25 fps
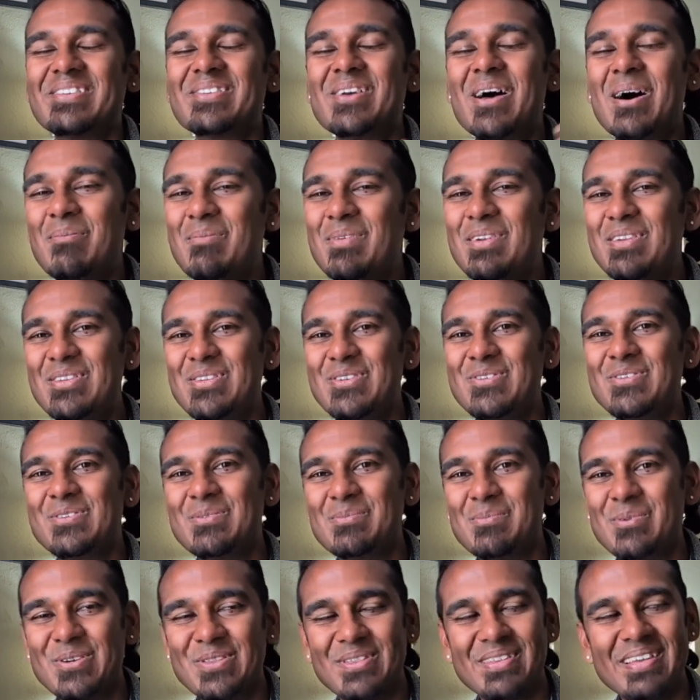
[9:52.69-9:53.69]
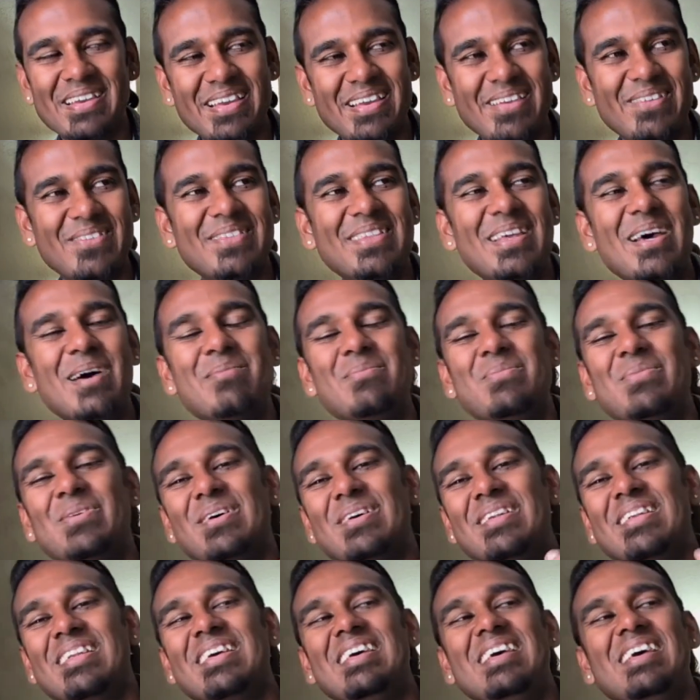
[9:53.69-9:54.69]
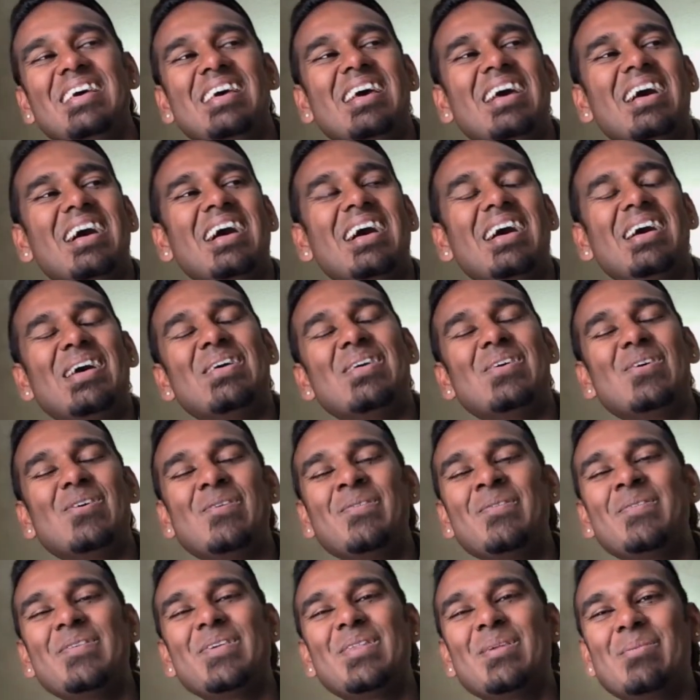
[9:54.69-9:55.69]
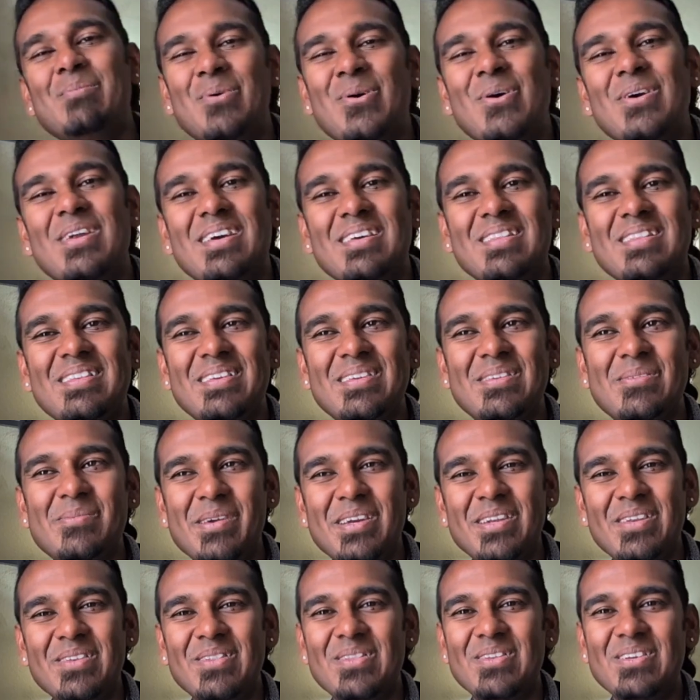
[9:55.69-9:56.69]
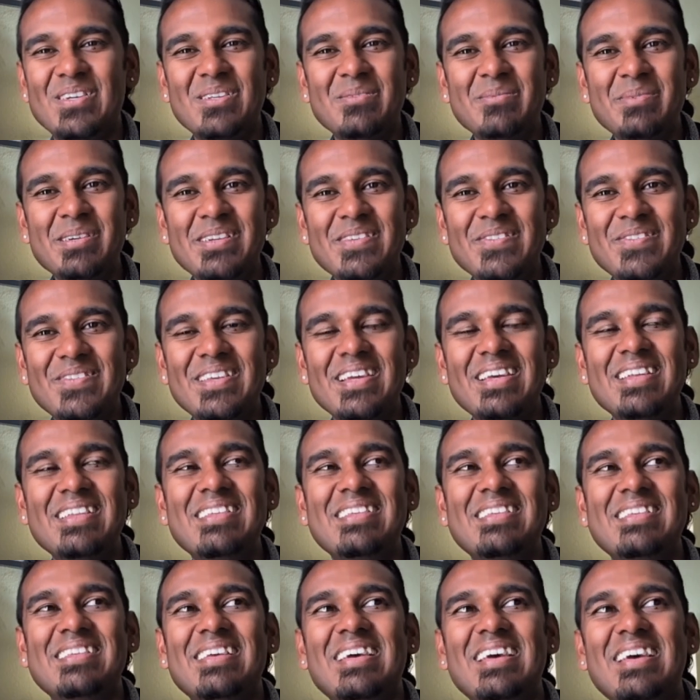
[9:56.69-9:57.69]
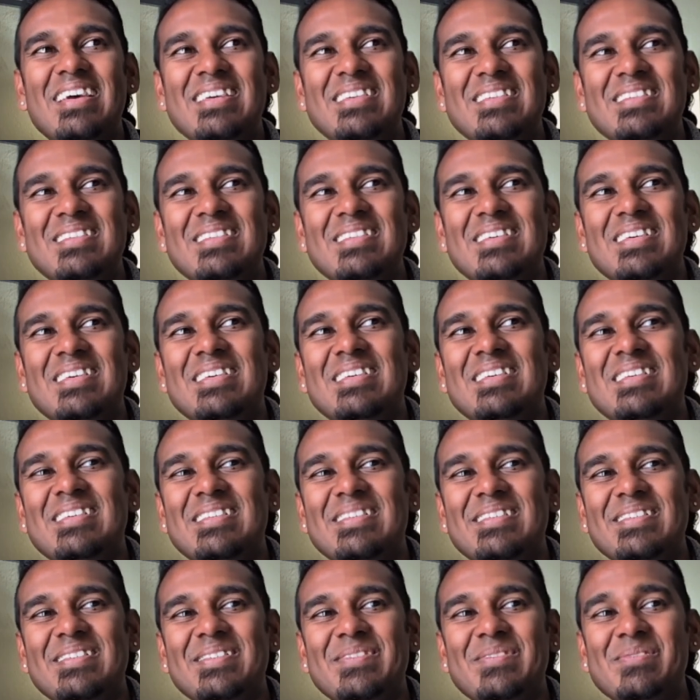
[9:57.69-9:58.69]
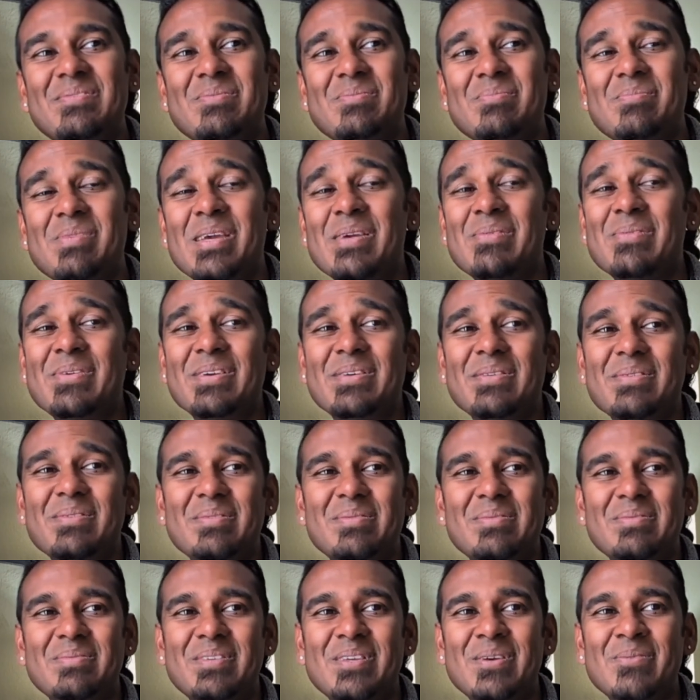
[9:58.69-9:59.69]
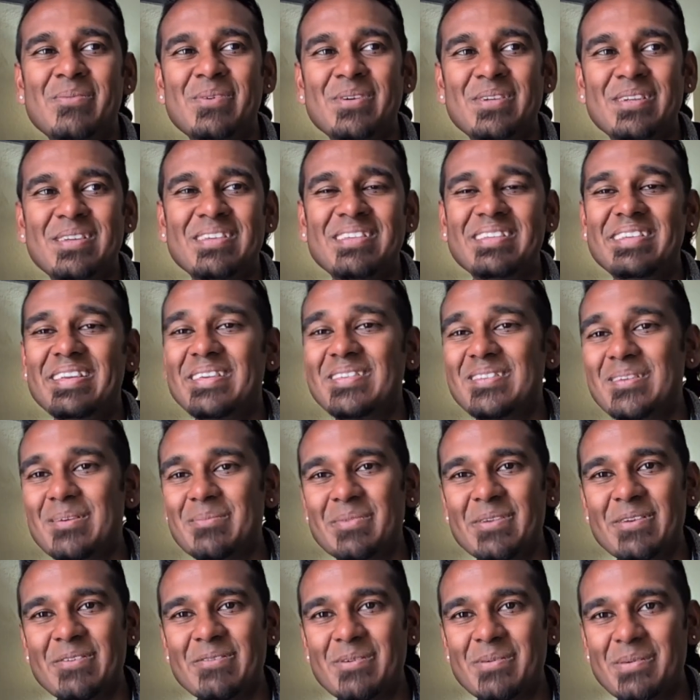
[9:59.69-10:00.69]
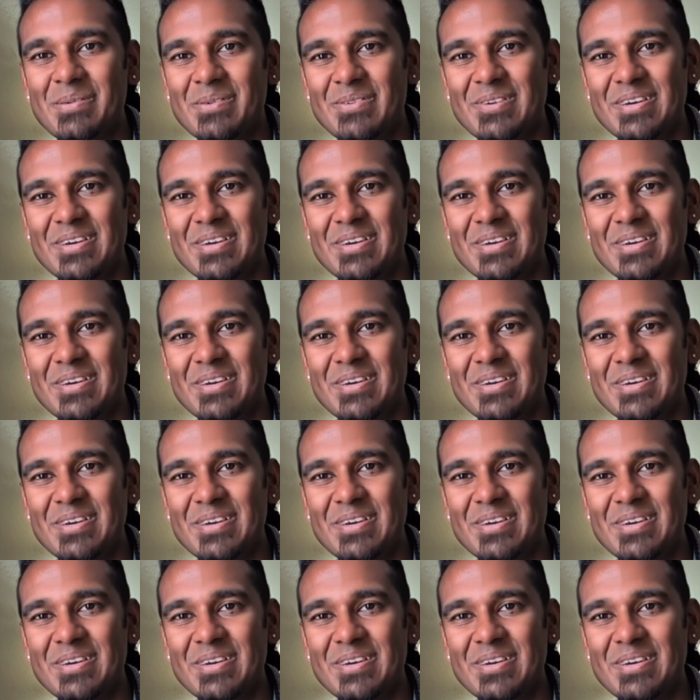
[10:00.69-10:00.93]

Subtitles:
So I'm going to do some more thinking on that, but hopefully the point at least made a little bit of sense, and maybe someone can take something from it,